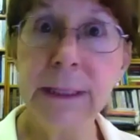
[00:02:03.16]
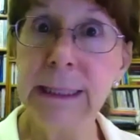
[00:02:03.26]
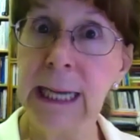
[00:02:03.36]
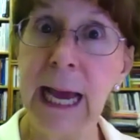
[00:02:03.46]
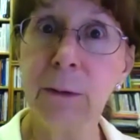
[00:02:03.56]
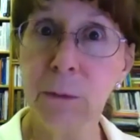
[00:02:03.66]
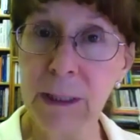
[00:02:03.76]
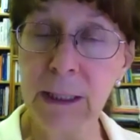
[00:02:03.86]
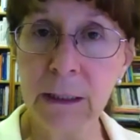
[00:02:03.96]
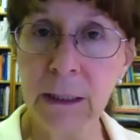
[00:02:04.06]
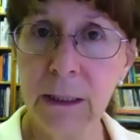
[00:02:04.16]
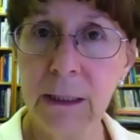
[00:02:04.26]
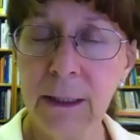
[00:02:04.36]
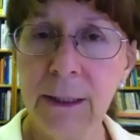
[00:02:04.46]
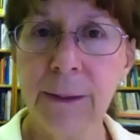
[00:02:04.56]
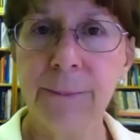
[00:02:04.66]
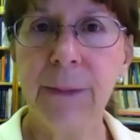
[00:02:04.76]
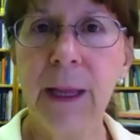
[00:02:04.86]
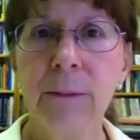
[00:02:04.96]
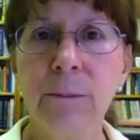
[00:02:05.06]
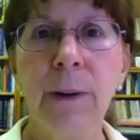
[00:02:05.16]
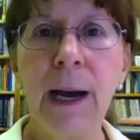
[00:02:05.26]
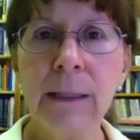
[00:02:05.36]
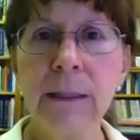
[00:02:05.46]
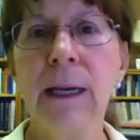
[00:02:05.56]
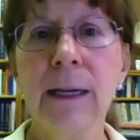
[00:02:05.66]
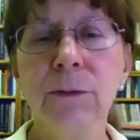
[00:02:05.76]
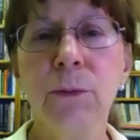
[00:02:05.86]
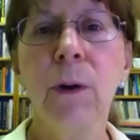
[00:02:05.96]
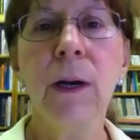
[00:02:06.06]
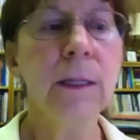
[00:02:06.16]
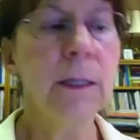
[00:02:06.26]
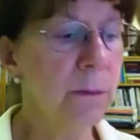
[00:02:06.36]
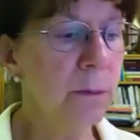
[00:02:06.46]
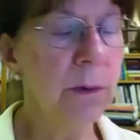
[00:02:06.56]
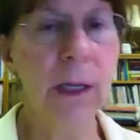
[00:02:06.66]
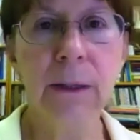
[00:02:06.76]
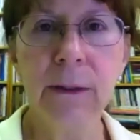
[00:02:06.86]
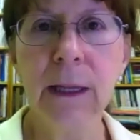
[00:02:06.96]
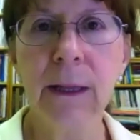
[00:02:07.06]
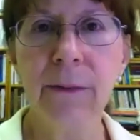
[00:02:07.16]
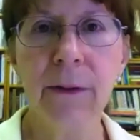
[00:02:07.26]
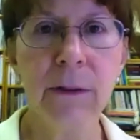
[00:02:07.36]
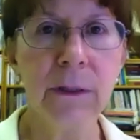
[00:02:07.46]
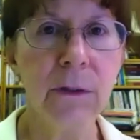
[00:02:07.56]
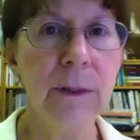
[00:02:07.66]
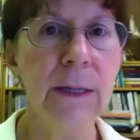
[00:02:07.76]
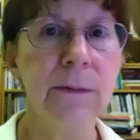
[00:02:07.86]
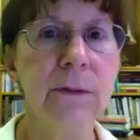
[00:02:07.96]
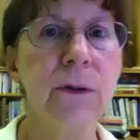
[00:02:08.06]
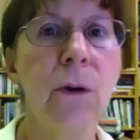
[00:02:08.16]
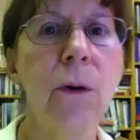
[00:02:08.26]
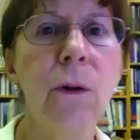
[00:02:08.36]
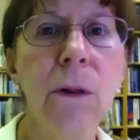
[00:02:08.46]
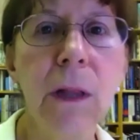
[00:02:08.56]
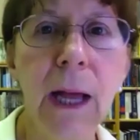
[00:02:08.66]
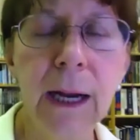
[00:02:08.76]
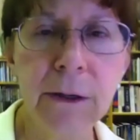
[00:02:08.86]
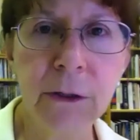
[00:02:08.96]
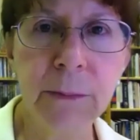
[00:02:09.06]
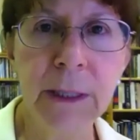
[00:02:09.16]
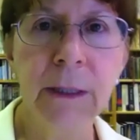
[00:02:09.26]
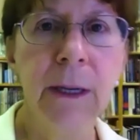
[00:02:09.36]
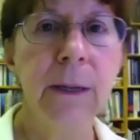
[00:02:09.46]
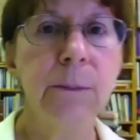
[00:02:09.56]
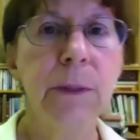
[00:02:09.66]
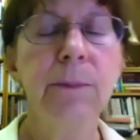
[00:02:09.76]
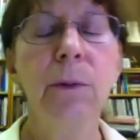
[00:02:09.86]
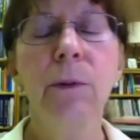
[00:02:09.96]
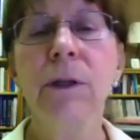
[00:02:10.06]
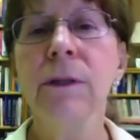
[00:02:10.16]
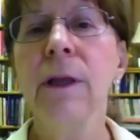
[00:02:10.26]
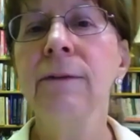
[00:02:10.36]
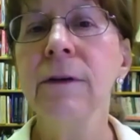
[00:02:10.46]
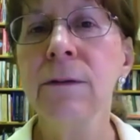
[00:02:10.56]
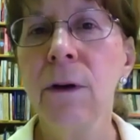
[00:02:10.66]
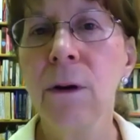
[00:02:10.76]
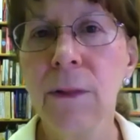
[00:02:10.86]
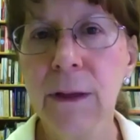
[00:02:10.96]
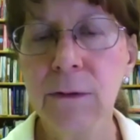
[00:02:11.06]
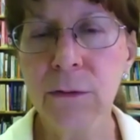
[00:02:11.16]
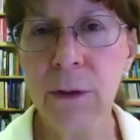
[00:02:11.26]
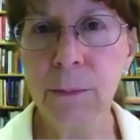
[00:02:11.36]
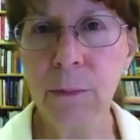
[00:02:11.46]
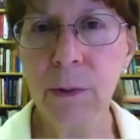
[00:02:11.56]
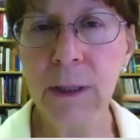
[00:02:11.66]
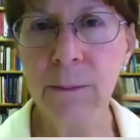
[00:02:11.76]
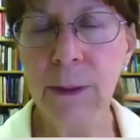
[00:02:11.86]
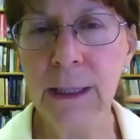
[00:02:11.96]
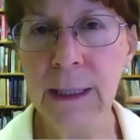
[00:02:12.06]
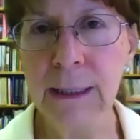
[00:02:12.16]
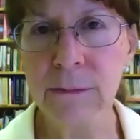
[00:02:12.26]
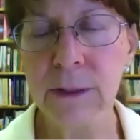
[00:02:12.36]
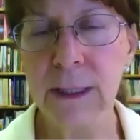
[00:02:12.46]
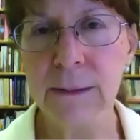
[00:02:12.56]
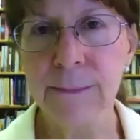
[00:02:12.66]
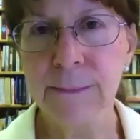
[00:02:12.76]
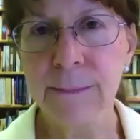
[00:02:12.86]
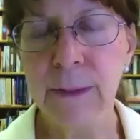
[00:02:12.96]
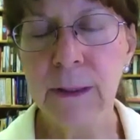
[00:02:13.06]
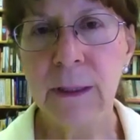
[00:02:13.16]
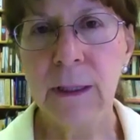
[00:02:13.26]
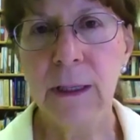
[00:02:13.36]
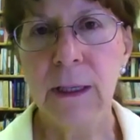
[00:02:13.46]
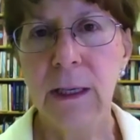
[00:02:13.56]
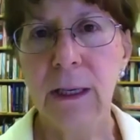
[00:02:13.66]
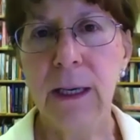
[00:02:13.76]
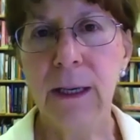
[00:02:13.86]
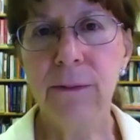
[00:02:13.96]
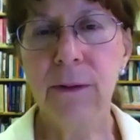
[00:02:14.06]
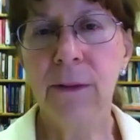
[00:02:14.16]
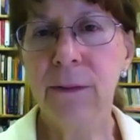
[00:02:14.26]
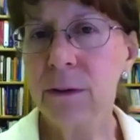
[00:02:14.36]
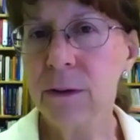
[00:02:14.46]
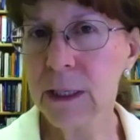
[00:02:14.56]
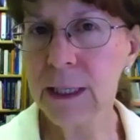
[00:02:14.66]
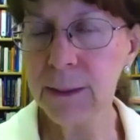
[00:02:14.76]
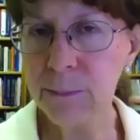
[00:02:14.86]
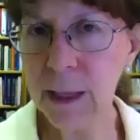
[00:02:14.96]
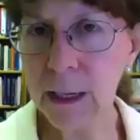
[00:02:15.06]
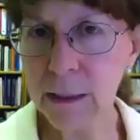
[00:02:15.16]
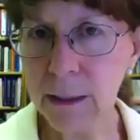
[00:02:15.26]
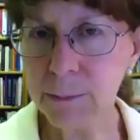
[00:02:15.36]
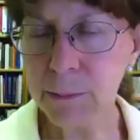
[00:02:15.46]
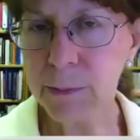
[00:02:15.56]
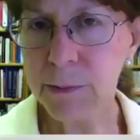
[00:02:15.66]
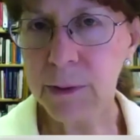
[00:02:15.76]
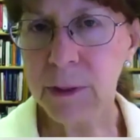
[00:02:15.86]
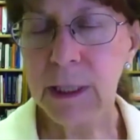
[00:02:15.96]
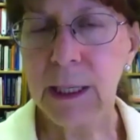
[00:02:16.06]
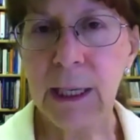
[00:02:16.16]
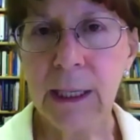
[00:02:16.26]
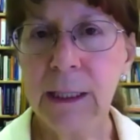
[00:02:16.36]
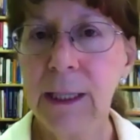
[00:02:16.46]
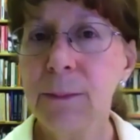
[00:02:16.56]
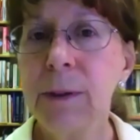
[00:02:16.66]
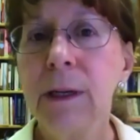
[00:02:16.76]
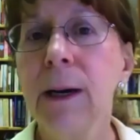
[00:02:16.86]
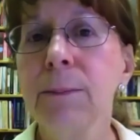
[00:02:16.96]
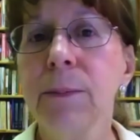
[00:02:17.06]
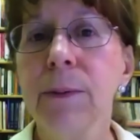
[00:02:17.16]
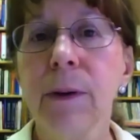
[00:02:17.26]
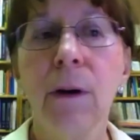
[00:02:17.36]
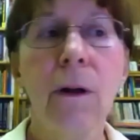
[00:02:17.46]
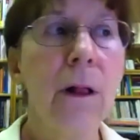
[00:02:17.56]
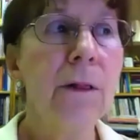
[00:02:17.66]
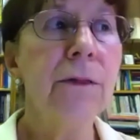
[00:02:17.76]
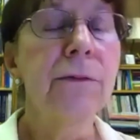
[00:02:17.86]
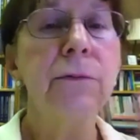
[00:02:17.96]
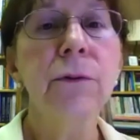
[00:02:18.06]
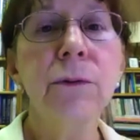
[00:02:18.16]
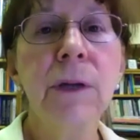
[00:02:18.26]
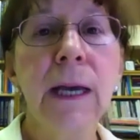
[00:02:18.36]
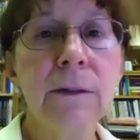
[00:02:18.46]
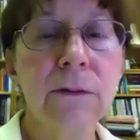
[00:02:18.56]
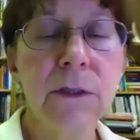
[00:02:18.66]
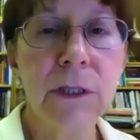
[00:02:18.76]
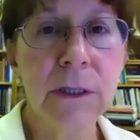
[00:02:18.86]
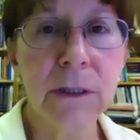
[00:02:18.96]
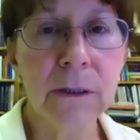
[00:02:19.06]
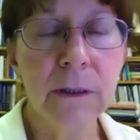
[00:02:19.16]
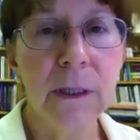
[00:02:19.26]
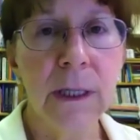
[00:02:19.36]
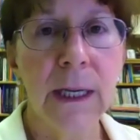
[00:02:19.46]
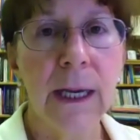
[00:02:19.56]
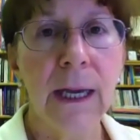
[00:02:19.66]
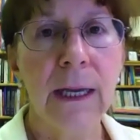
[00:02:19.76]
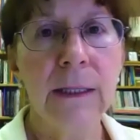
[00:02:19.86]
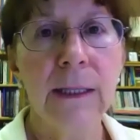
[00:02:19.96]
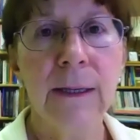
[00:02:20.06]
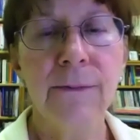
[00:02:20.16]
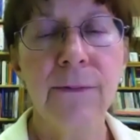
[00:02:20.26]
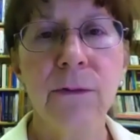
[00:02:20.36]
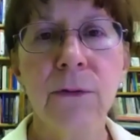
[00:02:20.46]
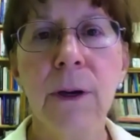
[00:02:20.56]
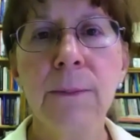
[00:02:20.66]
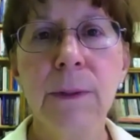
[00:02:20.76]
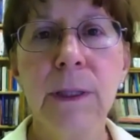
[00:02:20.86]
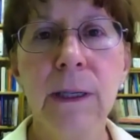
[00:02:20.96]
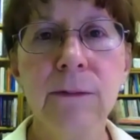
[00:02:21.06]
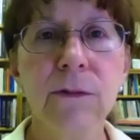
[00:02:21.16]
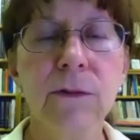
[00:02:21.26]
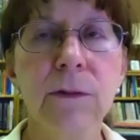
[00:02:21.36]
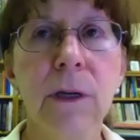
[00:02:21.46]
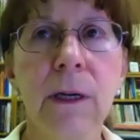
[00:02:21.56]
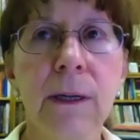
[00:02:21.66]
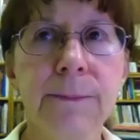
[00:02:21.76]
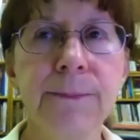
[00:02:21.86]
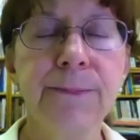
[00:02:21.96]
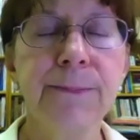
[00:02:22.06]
did not win. And Biden has won, and they're going to create this whole argument. People will never know that Trump won by a landslide. And they're going to keep that up and keep it up all through next year. And if Trump gets to